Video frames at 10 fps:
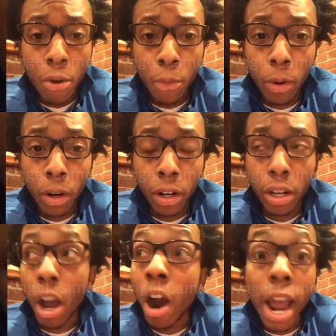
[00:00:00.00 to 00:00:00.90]
were
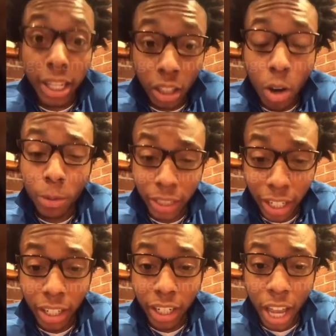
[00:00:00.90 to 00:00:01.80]
are at the
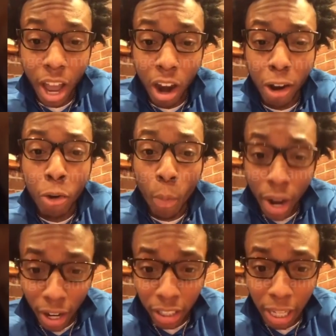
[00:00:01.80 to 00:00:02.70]
hotel and they are
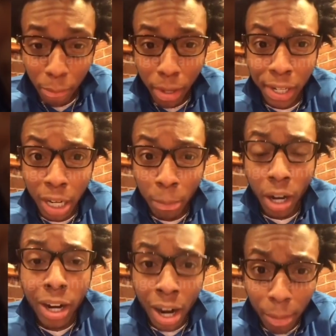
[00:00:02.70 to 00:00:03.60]
aware that me and him
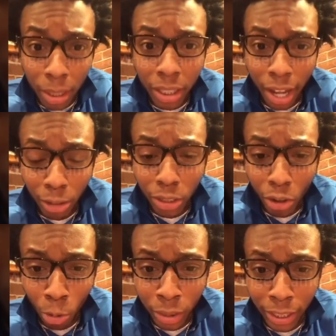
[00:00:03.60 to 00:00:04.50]
are coming down to
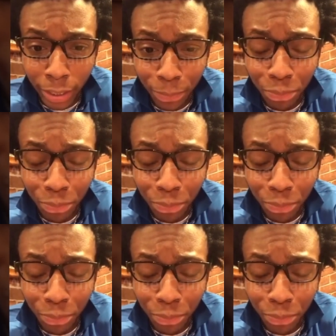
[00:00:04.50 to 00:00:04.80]
the hotel.